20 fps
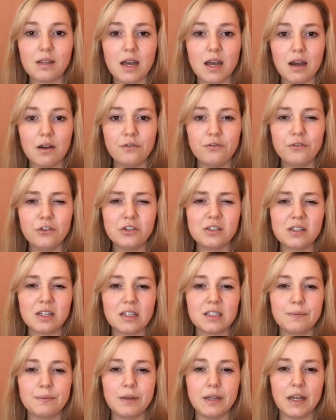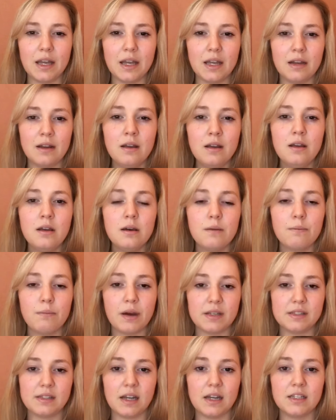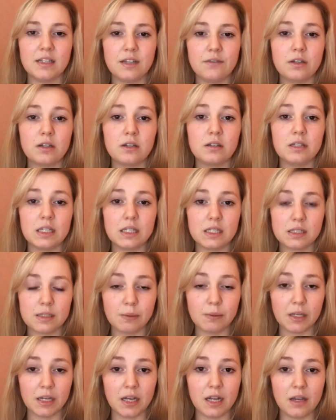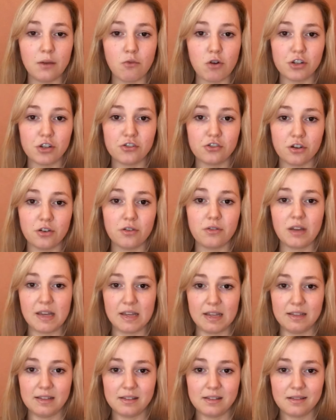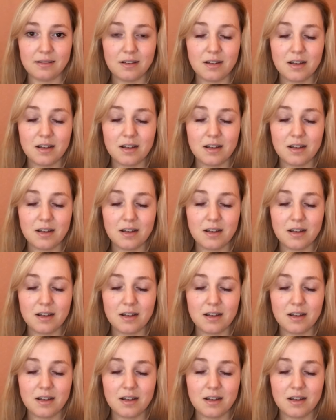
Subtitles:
I would first like to begin by scientifically explaining what a stroke is.